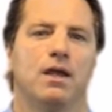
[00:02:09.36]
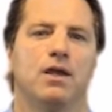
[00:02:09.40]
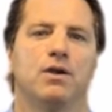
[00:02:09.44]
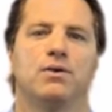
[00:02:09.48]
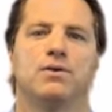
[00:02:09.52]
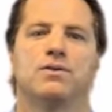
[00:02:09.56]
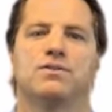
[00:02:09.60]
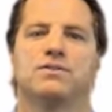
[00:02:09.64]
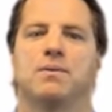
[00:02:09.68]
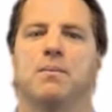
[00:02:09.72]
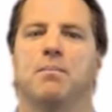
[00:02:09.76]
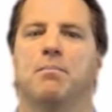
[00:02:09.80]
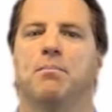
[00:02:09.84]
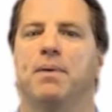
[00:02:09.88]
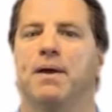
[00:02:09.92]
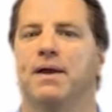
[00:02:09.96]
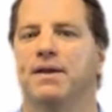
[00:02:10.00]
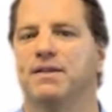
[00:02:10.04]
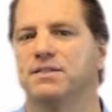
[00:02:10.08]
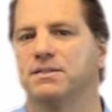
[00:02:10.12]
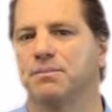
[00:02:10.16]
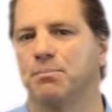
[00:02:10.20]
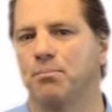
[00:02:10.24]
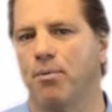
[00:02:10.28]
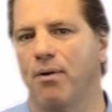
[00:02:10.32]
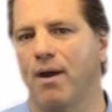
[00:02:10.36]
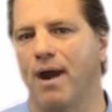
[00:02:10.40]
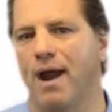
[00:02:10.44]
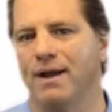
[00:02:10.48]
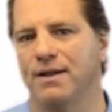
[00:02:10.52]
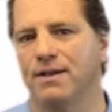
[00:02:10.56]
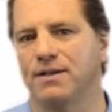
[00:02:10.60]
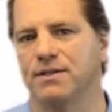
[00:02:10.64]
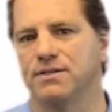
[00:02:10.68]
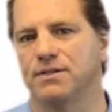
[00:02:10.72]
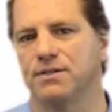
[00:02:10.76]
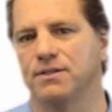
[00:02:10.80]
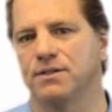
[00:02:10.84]
Here are some best
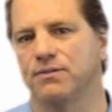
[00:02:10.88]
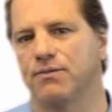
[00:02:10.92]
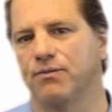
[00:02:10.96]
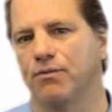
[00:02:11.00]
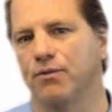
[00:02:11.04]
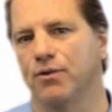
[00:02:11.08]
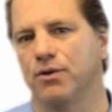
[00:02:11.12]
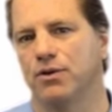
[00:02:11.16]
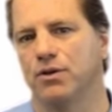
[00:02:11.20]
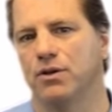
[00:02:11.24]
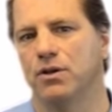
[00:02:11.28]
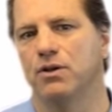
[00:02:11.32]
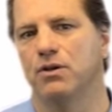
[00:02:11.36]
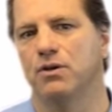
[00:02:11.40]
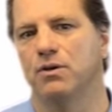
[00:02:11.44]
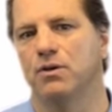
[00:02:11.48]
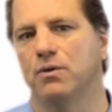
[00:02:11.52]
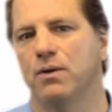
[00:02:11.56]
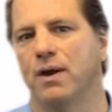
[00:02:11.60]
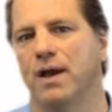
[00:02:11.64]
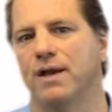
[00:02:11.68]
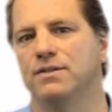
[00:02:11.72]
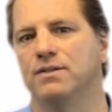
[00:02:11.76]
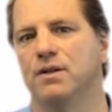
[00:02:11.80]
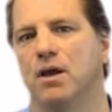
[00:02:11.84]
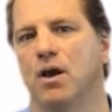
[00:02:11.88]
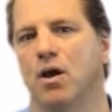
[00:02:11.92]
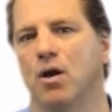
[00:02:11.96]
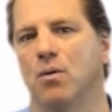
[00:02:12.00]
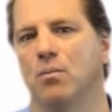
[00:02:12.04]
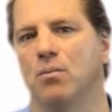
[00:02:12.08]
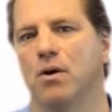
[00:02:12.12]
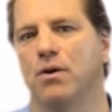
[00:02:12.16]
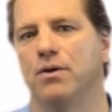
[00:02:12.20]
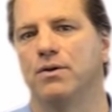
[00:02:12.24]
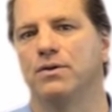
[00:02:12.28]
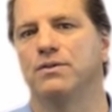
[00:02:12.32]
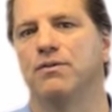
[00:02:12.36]
practices for you as a
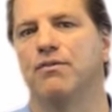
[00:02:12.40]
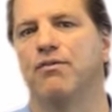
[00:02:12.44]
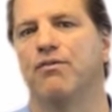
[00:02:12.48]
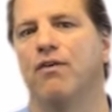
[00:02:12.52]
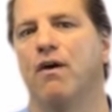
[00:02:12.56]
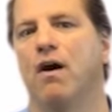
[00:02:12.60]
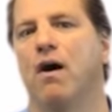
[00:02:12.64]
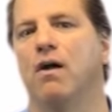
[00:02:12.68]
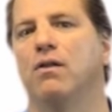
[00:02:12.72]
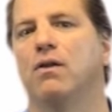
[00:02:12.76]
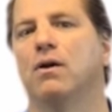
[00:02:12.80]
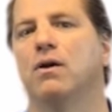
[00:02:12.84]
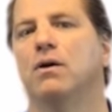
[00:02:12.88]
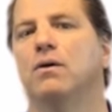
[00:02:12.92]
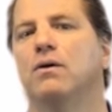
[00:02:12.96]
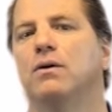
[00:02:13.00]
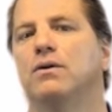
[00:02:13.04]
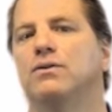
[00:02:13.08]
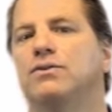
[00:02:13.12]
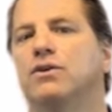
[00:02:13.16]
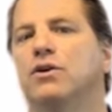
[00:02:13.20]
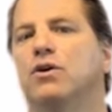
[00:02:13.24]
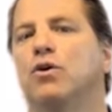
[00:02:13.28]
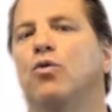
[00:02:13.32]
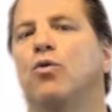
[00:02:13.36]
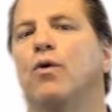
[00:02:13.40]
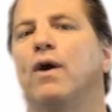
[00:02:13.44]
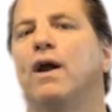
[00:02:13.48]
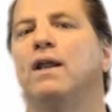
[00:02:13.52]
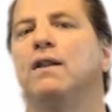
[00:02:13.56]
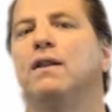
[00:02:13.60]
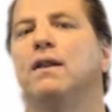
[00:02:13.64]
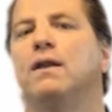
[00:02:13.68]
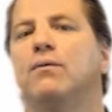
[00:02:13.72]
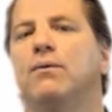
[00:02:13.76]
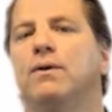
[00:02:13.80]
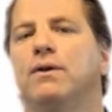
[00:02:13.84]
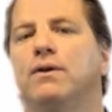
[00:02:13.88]
homeowner to follow to
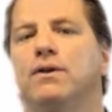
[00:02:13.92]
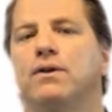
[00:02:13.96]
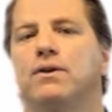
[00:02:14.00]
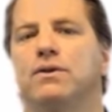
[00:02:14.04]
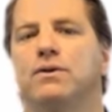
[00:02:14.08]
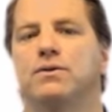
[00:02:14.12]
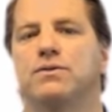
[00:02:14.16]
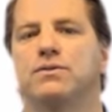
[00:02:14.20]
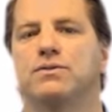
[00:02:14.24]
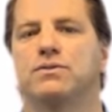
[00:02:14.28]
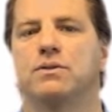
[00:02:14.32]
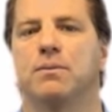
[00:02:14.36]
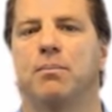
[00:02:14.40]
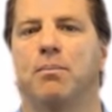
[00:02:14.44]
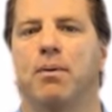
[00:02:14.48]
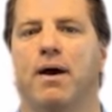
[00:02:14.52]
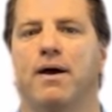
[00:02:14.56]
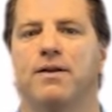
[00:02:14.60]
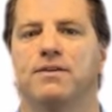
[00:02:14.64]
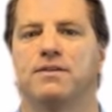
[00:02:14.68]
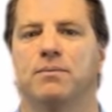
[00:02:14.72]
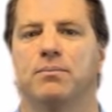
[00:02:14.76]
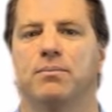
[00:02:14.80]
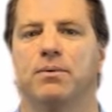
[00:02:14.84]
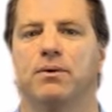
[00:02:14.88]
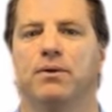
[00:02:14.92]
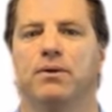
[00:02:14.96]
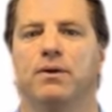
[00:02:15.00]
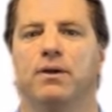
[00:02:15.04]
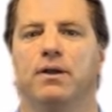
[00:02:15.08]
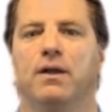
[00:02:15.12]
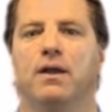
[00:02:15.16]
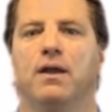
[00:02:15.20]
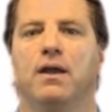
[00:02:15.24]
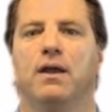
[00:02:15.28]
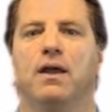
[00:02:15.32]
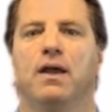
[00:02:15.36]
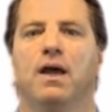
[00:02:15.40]
greatly reduce the
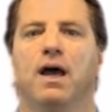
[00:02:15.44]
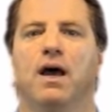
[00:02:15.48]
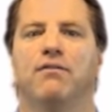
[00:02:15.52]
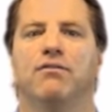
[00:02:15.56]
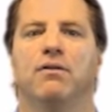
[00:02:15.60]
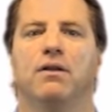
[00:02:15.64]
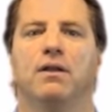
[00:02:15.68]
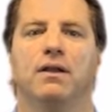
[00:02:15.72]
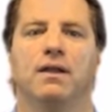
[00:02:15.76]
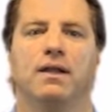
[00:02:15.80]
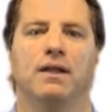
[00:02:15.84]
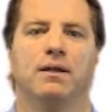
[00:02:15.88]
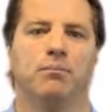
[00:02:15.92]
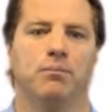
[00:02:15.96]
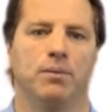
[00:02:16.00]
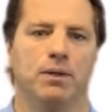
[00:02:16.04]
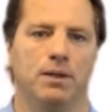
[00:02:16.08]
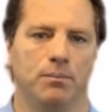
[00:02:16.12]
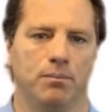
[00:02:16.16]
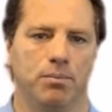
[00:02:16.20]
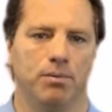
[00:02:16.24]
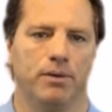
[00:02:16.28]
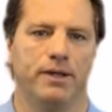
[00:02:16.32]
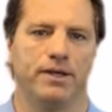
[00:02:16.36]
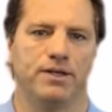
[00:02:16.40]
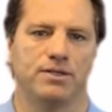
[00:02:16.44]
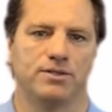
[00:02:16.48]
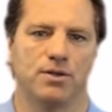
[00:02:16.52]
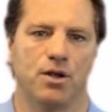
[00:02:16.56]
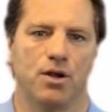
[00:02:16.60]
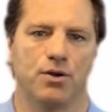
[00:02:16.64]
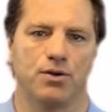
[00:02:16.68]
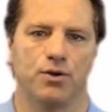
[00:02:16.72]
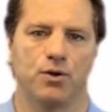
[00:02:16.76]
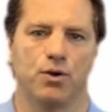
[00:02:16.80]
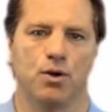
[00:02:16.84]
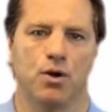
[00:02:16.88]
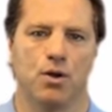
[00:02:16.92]
possibility of a lien being placed
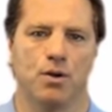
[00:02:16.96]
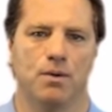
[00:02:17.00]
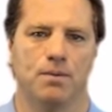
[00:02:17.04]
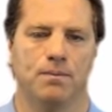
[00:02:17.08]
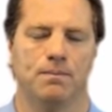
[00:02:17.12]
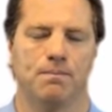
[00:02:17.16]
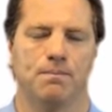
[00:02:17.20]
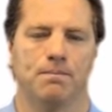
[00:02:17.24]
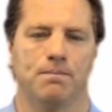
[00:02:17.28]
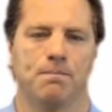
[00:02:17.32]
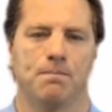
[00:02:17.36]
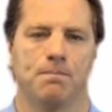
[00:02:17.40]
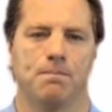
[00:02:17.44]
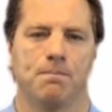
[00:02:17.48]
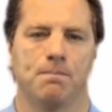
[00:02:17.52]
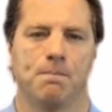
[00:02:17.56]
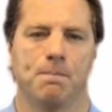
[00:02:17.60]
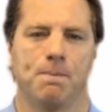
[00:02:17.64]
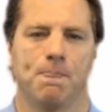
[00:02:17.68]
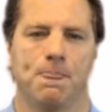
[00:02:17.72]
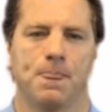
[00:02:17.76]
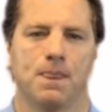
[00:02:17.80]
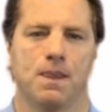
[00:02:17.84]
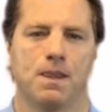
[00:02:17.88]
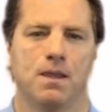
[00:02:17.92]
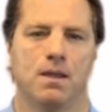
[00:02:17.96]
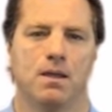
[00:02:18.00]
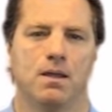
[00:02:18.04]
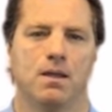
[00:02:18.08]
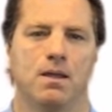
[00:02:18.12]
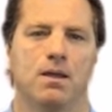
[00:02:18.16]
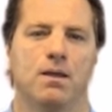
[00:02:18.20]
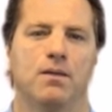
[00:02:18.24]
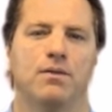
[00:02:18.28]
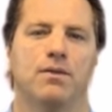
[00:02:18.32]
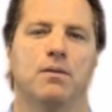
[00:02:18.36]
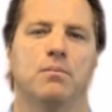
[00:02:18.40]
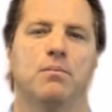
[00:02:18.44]
on your home.
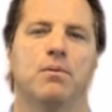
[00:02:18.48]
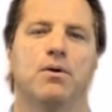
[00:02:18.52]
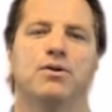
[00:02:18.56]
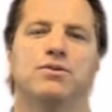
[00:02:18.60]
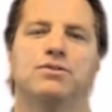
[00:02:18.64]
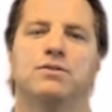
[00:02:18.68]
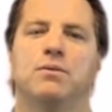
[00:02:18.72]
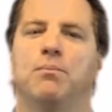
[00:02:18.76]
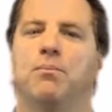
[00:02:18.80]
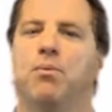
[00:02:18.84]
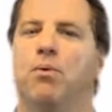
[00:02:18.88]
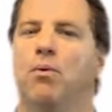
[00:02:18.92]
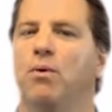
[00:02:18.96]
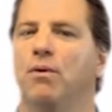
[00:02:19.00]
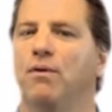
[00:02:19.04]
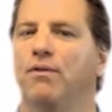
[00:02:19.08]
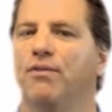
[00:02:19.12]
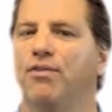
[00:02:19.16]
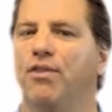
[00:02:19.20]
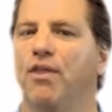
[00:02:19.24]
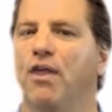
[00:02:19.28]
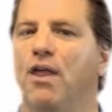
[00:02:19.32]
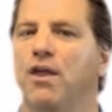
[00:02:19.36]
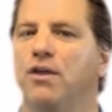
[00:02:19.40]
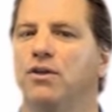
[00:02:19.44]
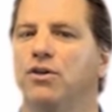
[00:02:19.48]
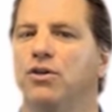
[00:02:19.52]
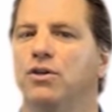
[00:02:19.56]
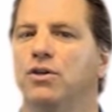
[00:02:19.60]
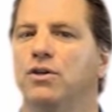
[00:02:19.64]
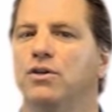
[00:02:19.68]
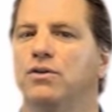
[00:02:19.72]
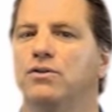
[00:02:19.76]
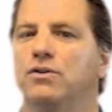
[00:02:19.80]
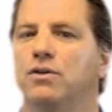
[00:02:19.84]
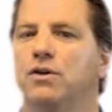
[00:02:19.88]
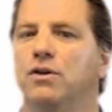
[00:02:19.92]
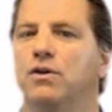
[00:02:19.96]
The most important thing you
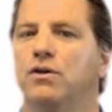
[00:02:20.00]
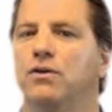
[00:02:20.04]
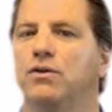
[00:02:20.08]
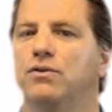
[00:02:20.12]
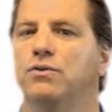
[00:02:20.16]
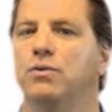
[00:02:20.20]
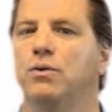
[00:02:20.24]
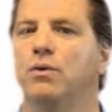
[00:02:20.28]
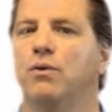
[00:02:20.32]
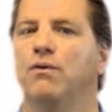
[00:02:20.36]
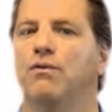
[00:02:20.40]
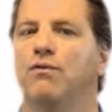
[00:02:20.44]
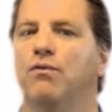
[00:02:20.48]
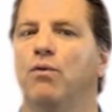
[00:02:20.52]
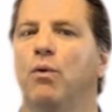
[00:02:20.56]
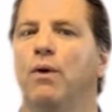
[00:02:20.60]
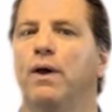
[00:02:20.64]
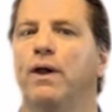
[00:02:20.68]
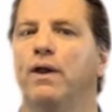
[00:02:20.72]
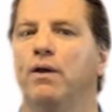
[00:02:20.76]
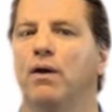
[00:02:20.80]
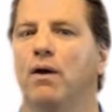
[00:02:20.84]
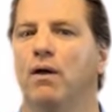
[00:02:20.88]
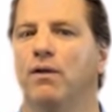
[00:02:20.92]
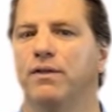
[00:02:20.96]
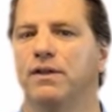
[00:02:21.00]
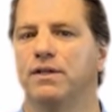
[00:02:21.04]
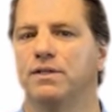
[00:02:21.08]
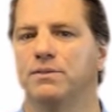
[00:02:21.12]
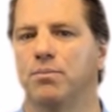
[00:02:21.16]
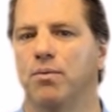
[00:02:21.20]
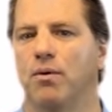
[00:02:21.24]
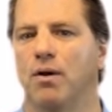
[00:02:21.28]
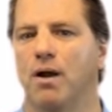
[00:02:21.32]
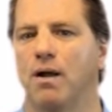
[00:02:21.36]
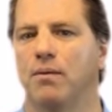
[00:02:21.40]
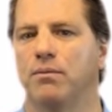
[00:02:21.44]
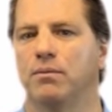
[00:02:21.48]
can do to avoid all
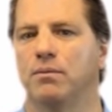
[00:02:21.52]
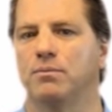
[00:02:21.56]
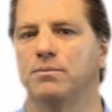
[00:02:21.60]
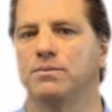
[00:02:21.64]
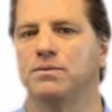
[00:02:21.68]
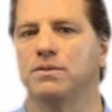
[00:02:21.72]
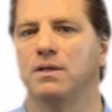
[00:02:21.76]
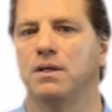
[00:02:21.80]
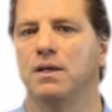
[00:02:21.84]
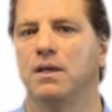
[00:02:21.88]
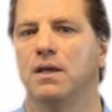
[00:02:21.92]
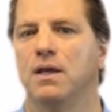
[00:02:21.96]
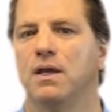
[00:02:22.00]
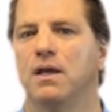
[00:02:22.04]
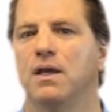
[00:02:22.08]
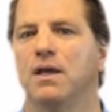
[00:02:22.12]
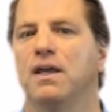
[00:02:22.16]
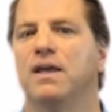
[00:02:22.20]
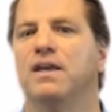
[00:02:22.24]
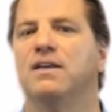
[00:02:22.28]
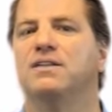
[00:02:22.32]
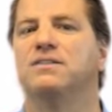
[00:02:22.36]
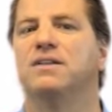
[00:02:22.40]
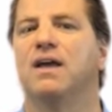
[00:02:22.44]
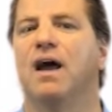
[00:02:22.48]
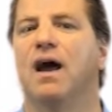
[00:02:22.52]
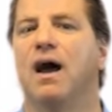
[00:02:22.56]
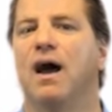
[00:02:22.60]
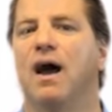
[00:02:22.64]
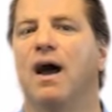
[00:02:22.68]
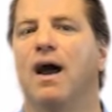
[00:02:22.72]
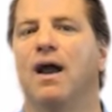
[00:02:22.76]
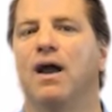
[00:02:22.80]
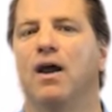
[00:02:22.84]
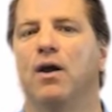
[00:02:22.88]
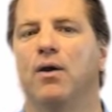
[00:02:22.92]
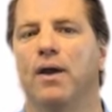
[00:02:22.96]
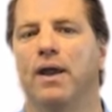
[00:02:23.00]
these problems is to
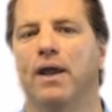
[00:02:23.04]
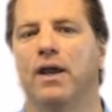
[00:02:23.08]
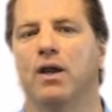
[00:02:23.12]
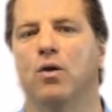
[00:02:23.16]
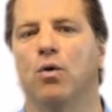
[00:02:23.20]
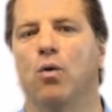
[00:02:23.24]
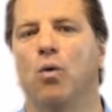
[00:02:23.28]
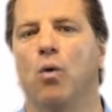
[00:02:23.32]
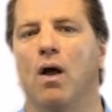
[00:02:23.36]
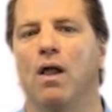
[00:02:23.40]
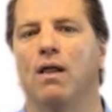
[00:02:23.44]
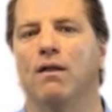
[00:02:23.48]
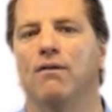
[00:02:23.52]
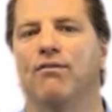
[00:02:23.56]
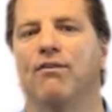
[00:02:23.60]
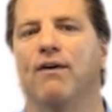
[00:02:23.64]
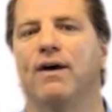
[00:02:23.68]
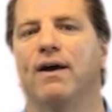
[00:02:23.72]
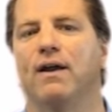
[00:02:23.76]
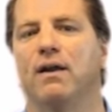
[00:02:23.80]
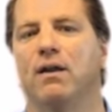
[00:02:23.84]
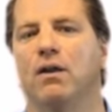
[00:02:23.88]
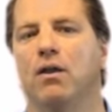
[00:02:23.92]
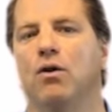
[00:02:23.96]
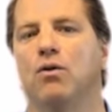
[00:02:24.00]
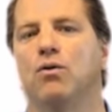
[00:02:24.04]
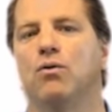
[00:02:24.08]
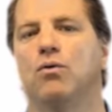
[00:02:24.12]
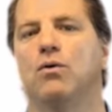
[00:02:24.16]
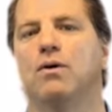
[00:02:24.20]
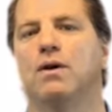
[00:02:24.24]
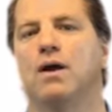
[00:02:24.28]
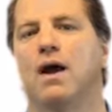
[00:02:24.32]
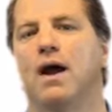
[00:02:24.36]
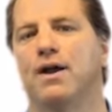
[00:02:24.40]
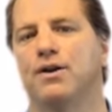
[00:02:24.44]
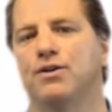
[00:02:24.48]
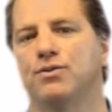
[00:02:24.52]
hire a qualified
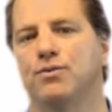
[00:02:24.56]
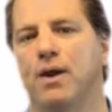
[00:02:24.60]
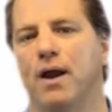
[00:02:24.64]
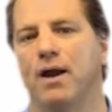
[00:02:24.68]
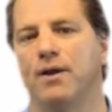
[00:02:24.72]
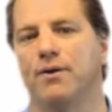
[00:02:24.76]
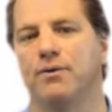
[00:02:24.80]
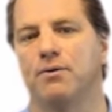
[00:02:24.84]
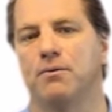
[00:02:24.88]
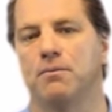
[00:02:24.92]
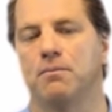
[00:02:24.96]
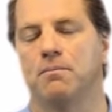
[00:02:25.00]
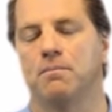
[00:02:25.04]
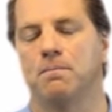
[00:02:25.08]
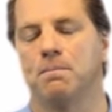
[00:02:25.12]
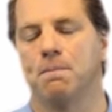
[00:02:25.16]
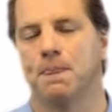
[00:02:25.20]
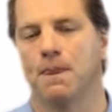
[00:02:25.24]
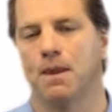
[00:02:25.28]
local contractor,